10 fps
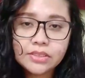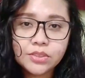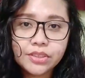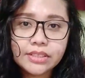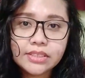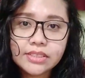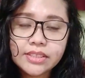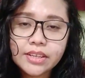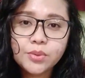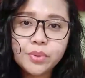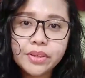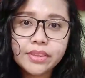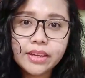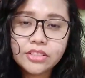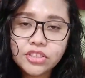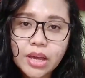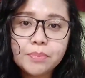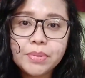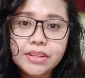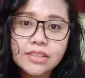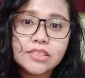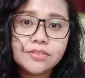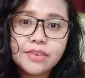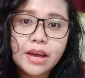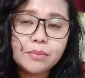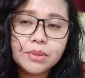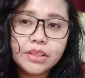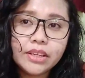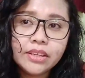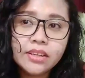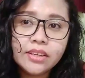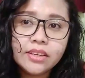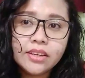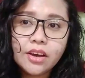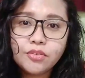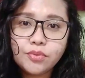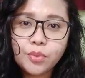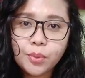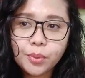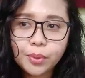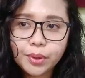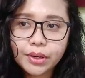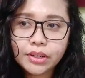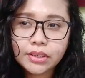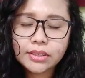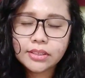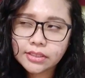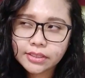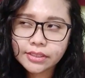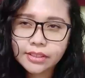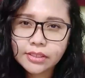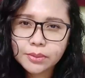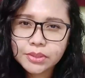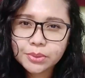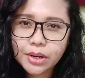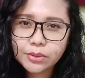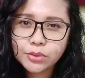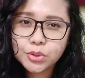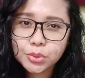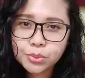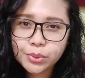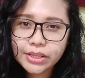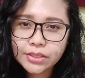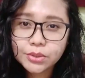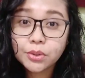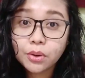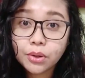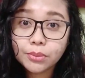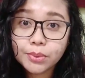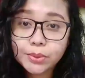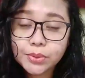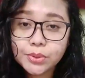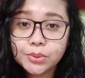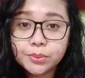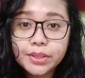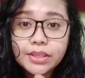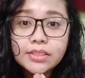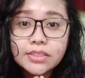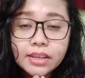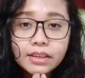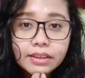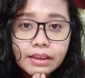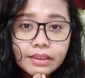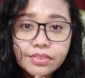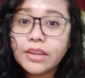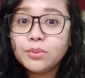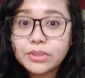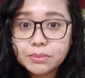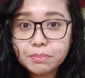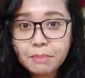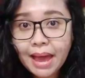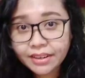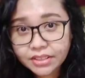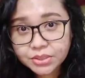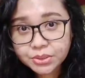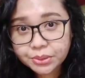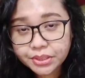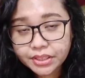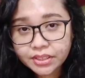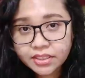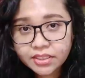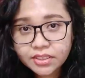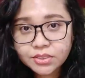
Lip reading: So they stayed with a Japanese family for, I think it was around 2 weeks or almost 2 weeks, and that was mandatory.